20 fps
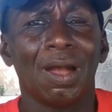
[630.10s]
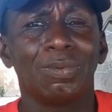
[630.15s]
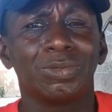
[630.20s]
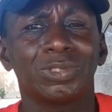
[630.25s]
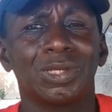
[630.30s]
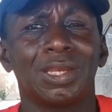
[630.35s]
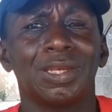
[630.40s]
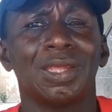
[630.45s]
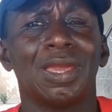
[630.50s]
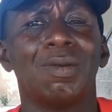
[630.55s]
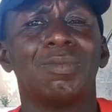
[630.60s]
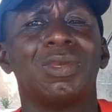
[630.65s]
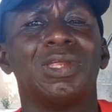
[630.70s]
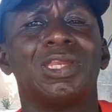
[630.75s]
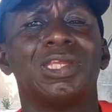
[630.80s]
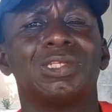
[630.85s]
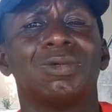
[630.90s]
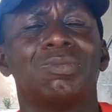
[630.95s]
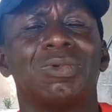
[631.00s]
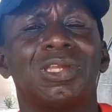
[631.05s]
herbs, and the
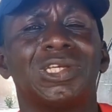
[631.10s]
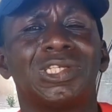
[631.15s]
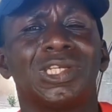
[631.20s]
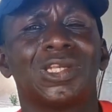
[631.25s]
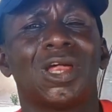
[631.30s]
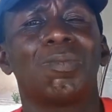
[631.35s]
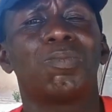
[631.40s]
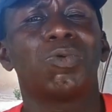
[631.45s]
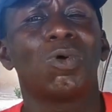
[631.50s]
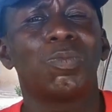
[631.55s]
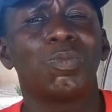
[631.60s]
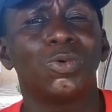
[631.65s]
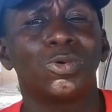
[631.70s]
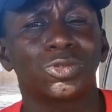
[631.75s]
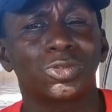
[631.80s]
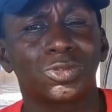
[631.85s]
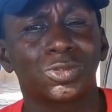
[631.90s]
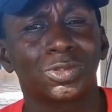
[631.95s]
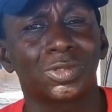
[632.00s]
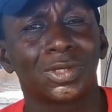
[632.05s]
medicinal
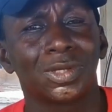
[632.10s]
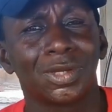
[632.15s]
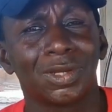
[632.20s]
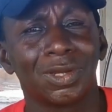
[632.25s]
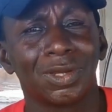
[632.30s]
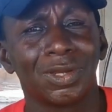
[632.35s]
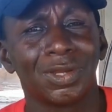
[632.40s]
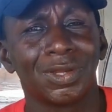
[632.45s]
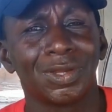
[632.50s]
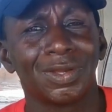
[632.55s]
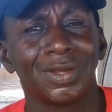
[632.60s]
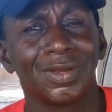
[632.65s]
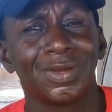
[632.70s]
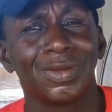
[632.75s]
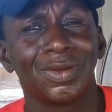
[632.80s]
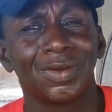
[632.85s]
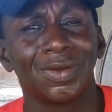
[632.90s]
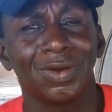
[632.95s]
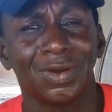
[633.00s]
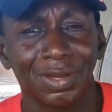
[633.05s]
purpose.
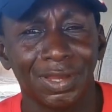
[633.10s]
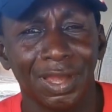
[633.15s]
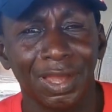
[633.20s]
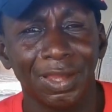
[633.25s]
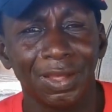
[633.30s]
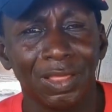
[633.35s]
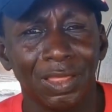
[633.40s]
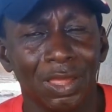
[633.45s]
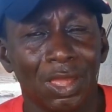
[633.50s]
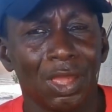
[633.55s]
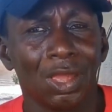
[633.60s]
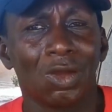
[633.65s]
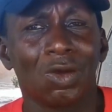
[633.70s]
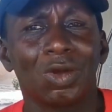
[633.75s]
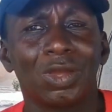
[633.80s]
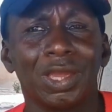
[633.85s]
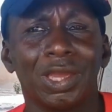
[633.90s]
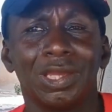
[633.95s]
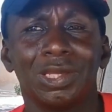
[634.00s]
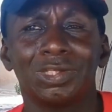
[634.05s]
Okay.
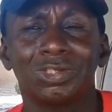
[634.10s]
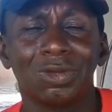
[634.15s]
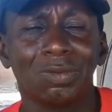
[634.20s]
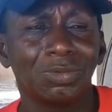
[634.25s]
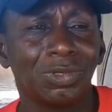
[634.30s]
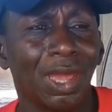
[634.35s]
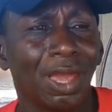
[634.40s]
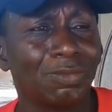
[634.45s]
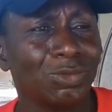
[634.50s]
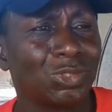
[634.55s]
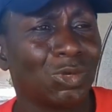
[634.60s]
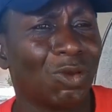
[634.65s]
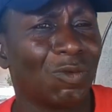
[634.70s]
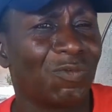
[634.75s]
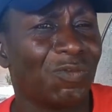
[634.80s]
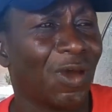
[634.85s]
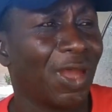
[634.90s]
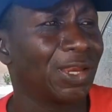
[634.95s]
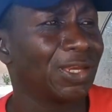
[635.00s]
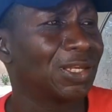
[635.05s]
Okay. Sometimes you'll
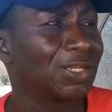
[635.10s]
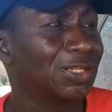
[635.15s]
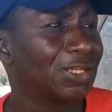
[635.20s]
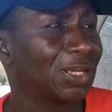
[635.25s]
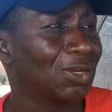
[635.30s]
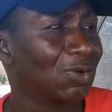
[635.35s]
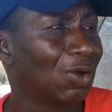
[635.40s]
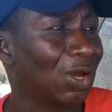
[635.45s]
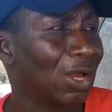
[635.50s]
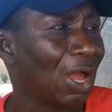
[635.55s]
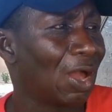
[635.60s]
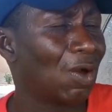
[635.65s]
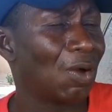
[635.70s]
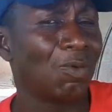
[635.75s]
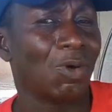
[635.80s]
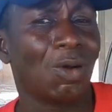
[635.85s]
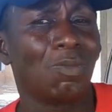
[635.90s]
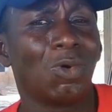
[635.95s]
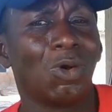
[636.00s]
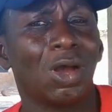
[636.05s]
find it,
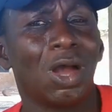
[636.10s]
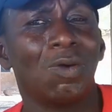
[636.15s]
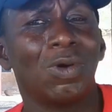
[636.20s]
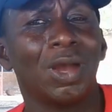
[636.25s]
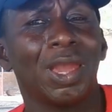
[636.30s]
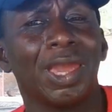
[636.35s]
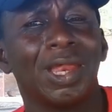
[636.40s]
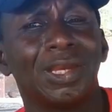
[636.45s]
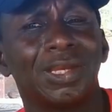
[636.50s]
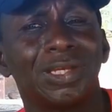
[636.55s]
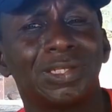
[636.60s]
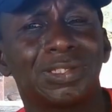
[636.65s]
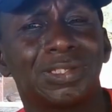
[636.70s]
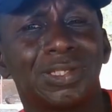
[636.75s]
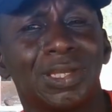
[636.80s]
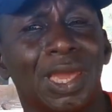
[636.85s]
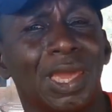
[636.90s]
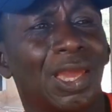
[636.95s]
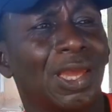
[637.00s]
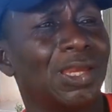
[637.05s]
among our elders,
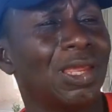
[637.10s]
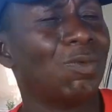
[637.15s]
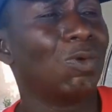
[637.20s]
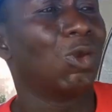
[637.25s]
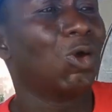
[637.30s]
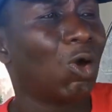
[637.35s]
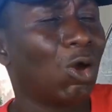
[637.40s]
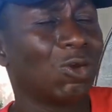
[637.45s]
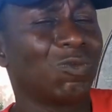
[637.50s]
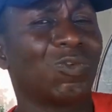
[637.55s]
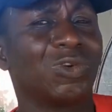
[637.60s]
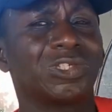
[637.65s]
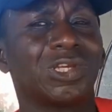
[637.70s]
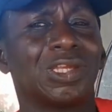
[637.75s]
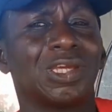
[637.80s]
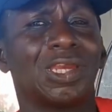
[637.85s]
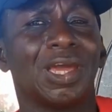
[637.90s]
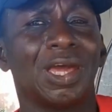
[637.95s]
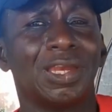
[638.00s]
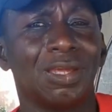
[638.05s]
they will hunt for
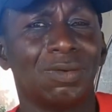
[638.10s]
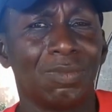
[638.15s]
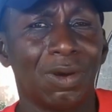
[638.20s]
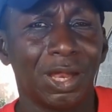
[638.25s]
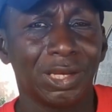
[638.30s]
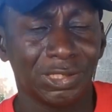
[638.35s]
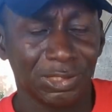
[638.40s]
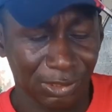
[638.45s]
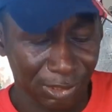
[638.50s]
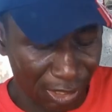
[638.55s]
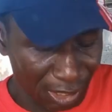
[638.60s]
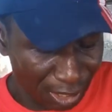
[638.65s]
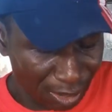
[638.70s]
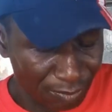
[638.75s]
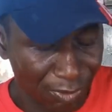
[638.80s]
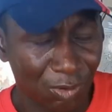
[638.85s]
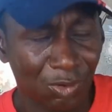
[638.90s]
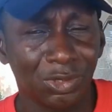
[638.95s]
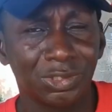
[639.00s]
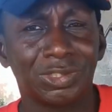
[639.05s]
certain animals
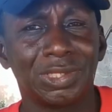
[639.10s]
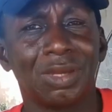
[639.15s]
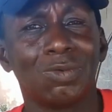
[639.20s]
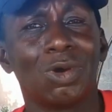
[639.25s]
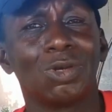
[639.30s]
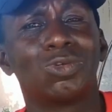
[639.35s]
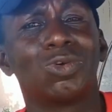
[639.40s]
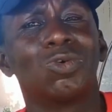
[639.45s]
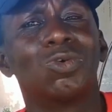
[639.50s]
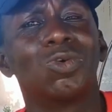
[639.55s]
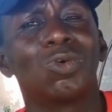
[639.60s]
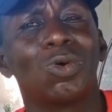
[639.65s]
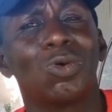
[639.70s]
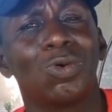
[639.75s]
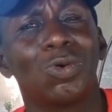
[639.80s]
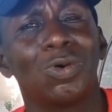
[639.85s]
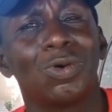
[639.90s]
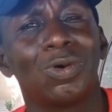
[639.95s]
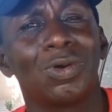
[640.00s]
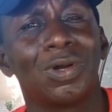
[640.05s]
because they want to
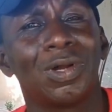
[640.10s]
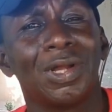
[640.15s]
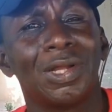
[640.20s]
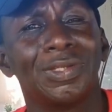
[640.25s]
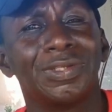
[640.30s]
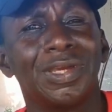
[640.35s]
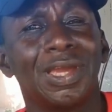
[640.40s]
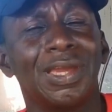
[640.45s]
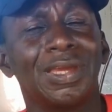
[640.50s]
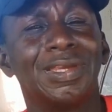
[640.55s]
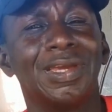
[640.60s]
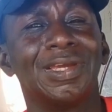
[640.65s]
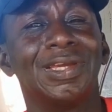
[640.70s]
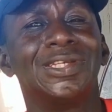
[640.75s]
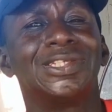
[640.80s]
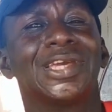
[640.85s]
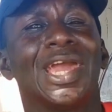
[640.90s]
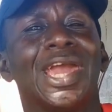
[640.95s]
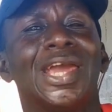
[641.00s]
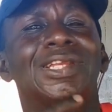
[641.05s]
grow. They
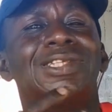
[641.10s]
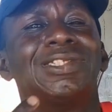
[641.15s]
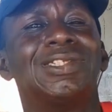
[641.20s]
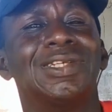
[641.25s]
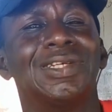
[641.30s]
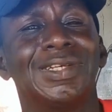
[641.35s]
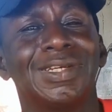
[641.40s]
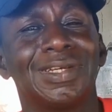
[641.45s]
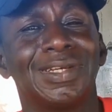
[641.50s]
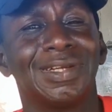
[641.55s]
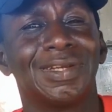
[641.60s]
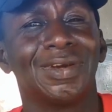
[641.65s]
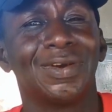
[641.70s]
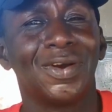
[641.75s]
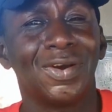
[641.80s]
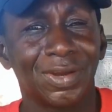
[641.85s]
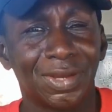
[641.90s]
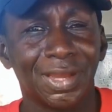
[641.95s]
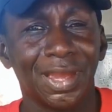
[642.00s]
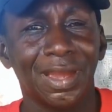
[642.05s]
it's healthy.
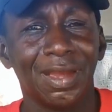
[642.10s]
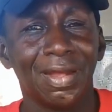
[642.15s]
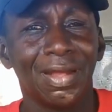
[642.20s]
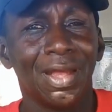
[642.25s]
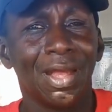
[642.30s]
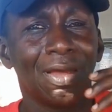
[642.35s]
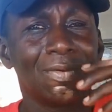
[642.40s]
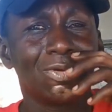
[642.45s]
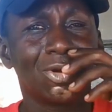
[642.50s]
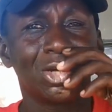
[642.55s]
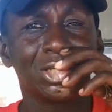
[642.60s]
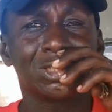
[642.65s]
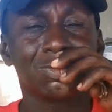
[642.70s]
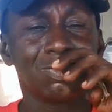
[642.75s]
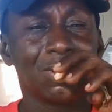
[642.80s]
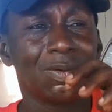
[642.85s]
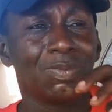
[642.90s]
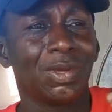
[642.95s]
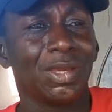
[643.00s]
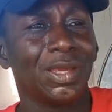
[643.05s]
Okay. Because
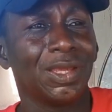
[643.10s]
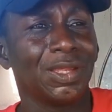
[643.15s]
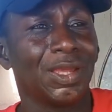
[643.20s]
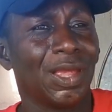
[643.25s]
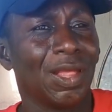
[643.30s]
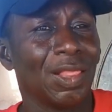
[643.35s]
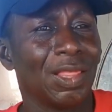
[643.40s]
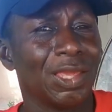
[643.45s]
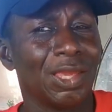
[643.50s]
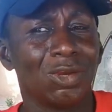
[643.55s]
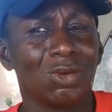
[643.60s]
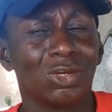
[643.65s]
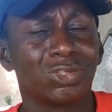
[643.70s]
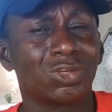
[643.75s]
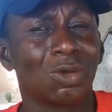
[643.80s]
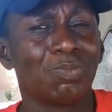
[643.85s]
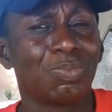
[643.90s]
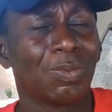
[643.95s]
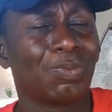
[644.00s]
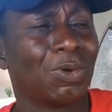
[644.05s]
maybe
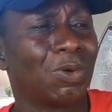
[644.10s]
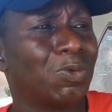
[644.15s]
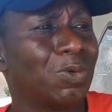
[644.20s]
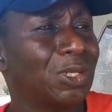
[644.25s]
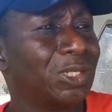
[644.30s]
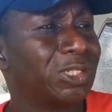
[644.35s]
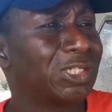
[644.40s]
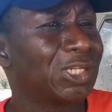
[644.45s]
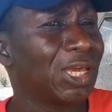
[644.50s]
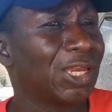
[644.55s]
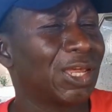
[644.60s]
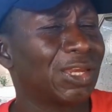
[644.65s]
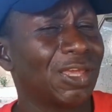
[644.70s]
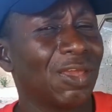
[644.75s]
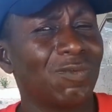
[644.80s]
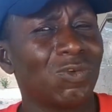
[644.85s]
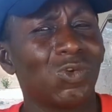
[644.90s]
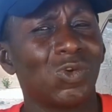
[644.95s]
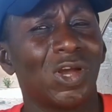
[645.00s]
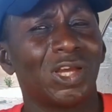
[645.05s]
some people will say that
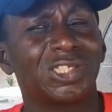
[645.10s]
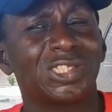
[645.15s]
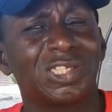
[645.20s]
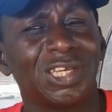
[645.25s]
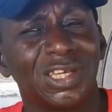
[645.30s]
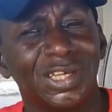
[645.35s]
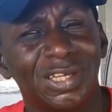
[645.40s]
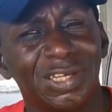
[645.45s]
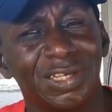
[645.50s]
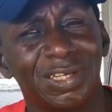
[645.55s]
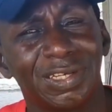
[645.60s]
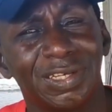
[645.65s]
if you are sick, you